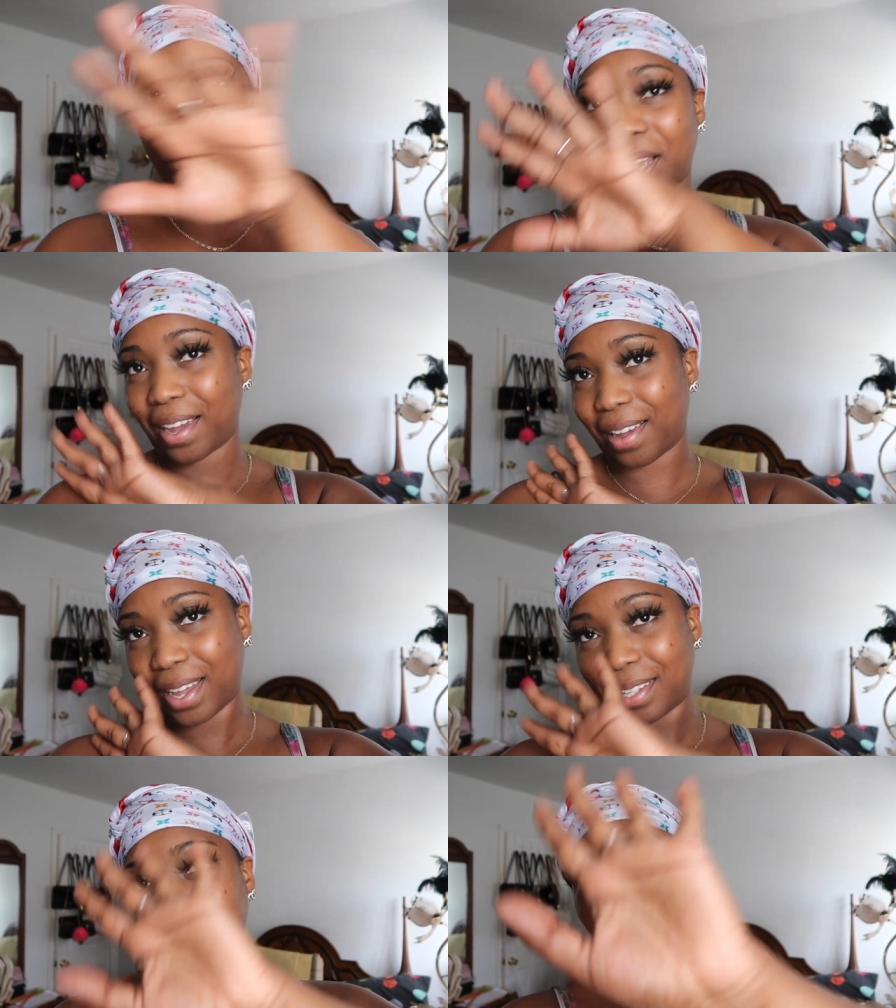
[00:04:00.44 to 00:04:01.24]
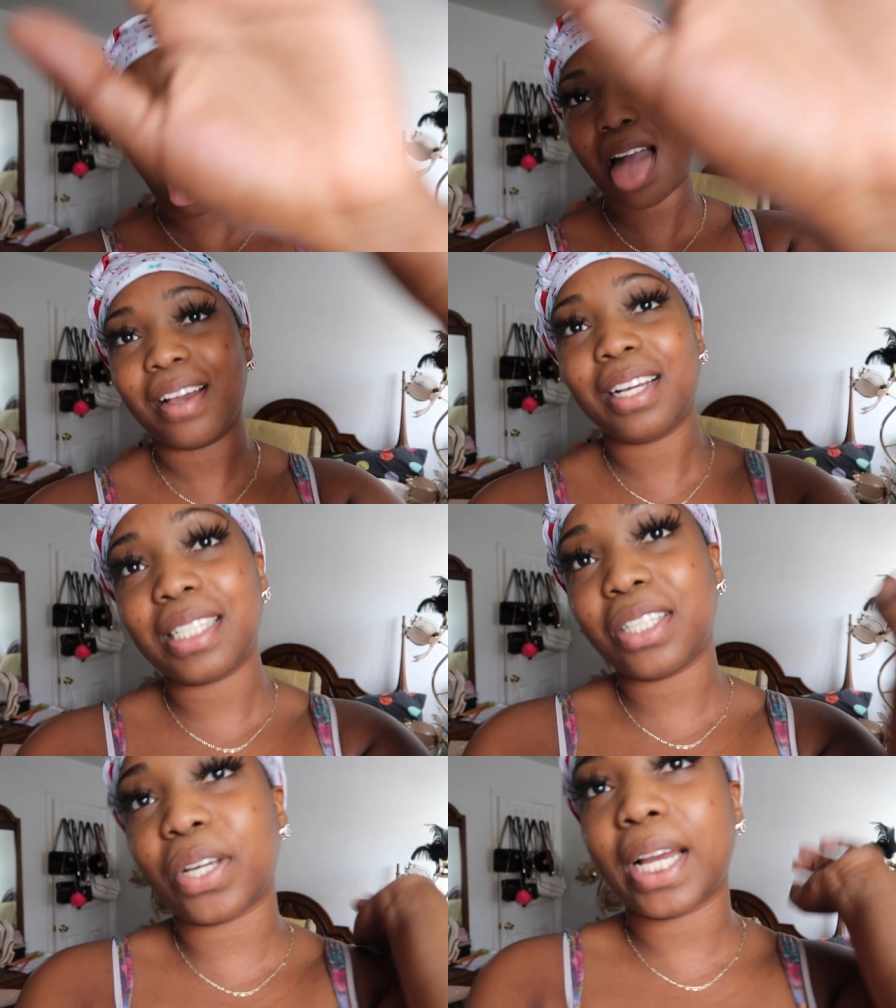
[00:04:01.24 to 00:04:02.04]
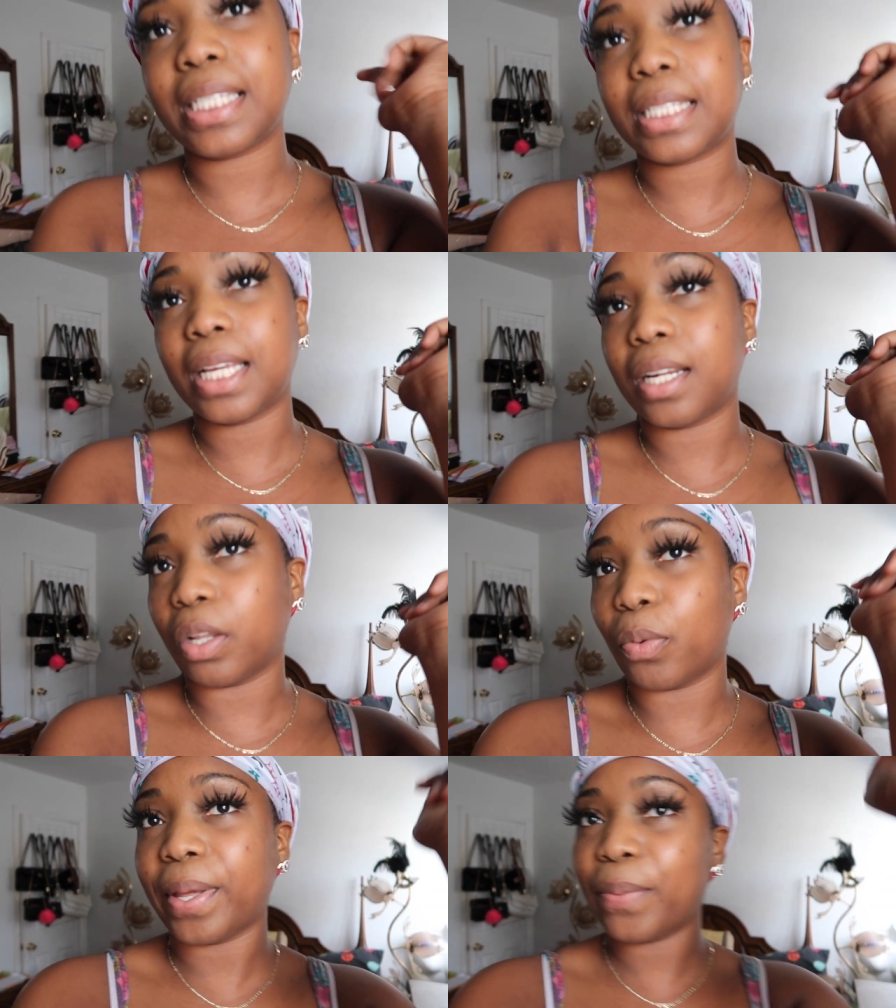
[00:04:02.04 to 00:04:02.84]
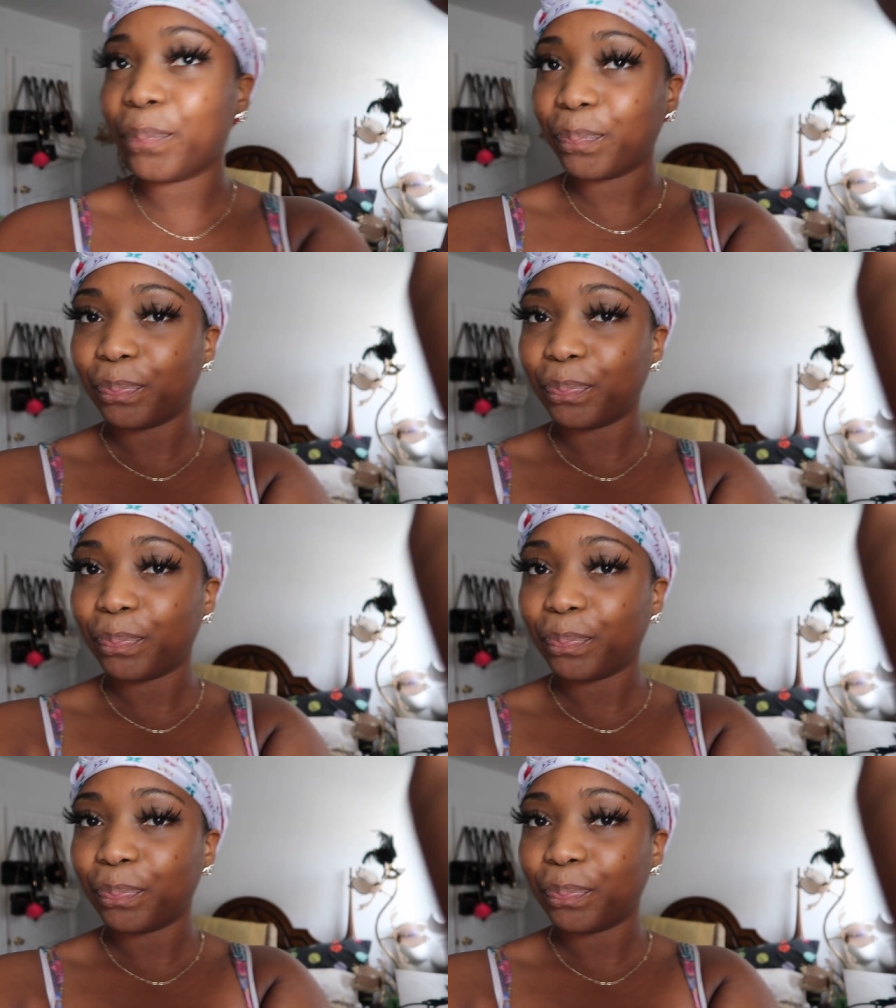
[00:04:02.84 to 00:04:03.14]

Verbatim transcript: Oh my God, guys. I'll see you guys in a little bit.